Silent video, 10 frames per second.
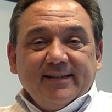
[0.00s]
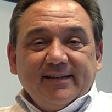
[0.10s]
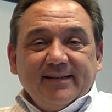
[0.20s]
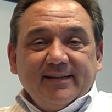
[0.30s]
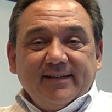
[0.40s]

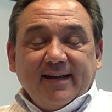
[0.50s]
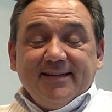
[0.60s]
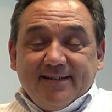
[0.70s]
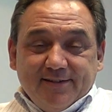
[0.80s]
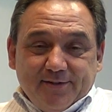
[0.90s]
in
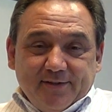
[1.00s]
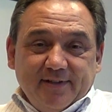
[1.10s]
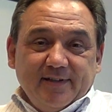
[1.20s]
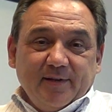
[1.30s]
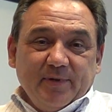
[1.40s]

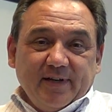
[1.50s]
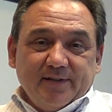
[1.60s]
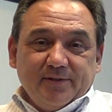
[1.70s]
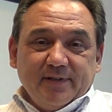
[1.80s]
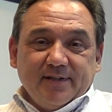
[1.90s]
1913, they'd be
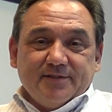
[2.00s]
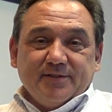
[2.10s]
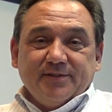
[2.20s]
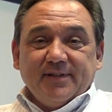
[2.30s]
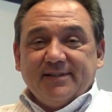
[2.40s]
100 years
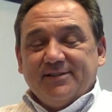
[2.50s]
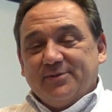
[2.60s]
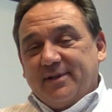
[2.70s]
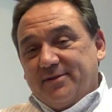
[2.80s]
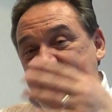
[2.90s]
old.
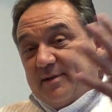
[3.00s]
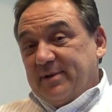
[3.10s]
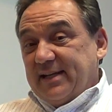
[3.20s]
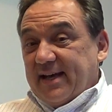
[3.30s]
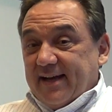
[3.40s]
1923, they'd
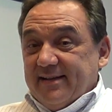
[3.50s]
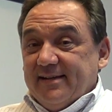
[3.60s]
be 90.